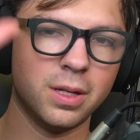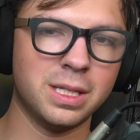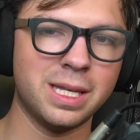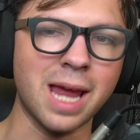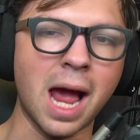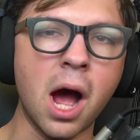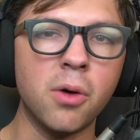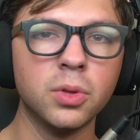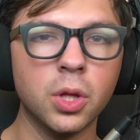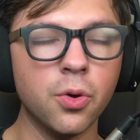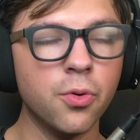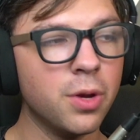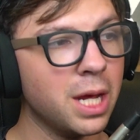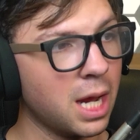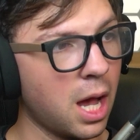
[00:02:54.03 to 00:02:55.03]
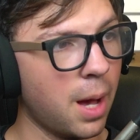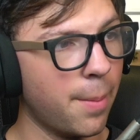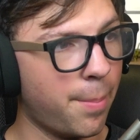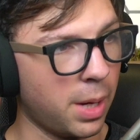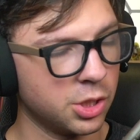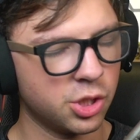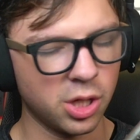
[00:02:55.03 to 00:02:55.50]
downloading a
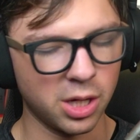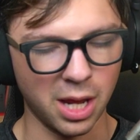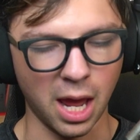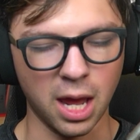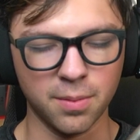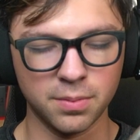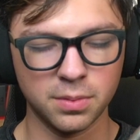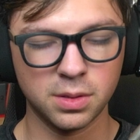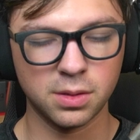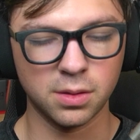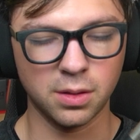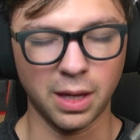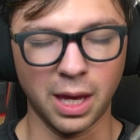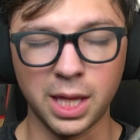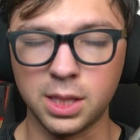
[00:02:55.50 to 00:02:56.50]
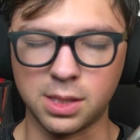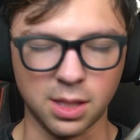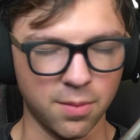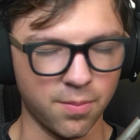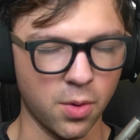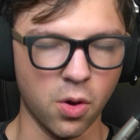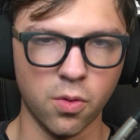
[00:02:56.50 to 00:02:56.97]
bunch of games in
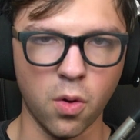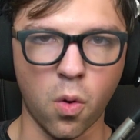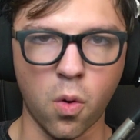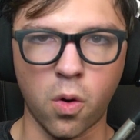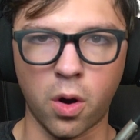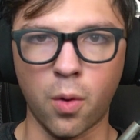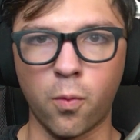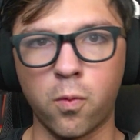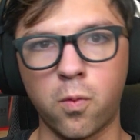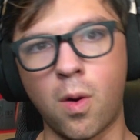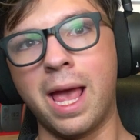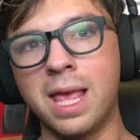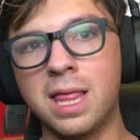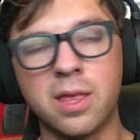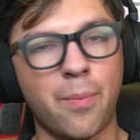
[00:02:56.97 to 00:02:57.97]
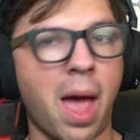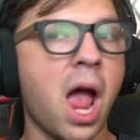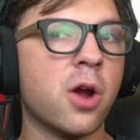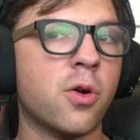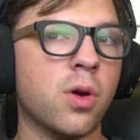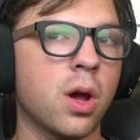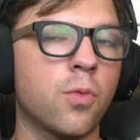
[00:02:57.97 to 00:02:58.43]
sleep mode or while in the
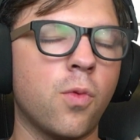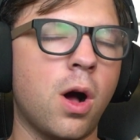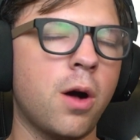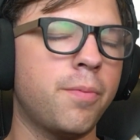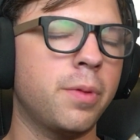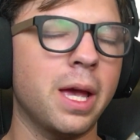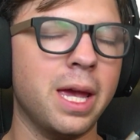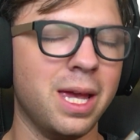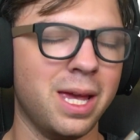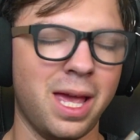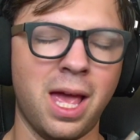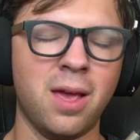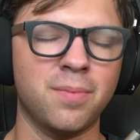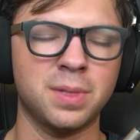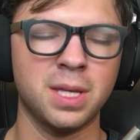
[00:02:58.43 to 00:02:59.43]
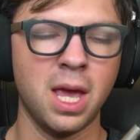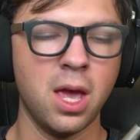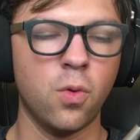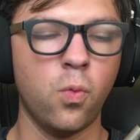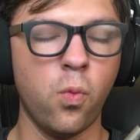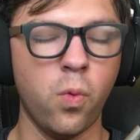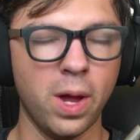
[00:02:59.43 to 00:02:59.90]
background while playing games
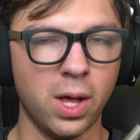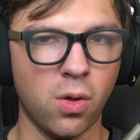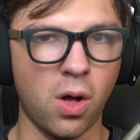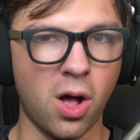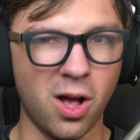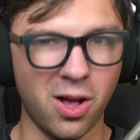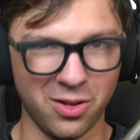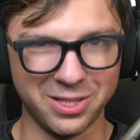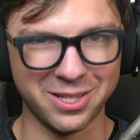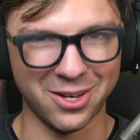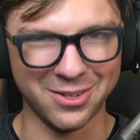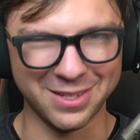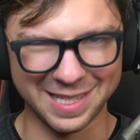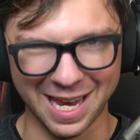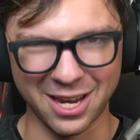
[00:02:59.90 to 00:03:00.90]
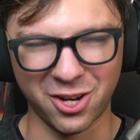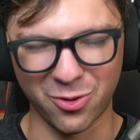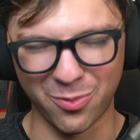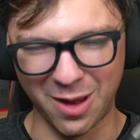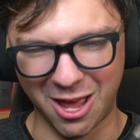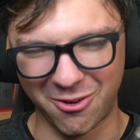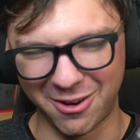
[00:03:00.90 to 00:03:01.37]
will also tank your
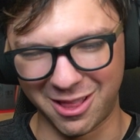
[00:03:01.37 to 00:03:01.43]
battery